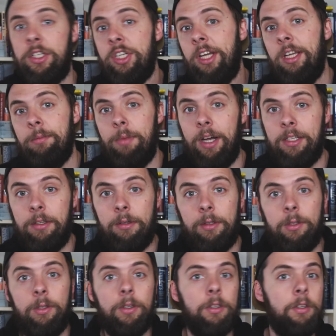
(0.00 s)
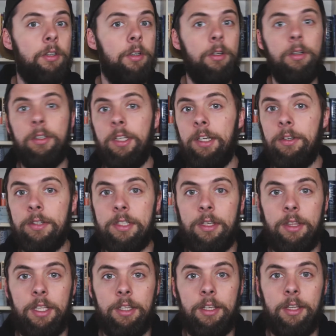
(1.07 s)
Check your manual or Google it or
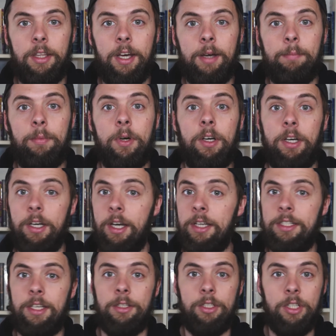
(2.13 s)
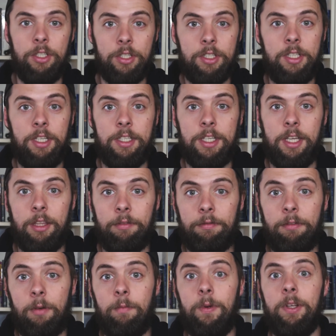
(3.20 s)
something like that, but essentially you just need to get the
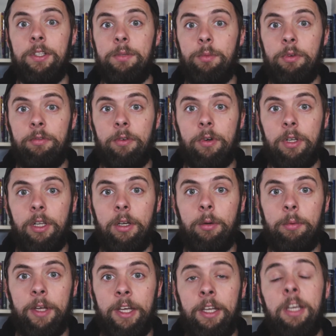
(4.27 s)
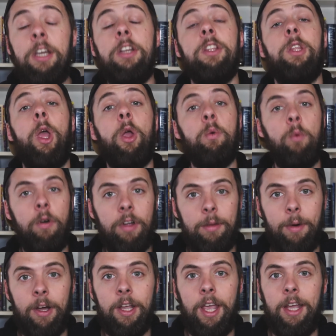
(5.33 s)
front wheel to move forward a little bit. Don't worry
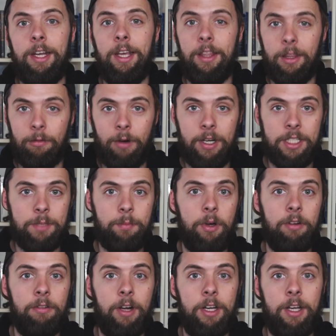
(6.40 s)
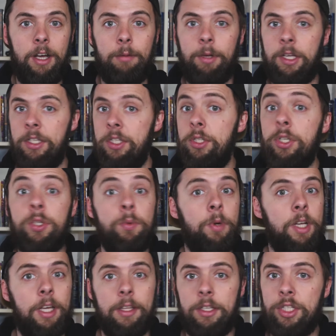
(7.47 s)
about getting it in the right spot right now because you just want
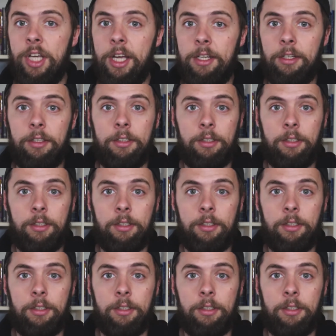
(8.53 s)
to get the chain on.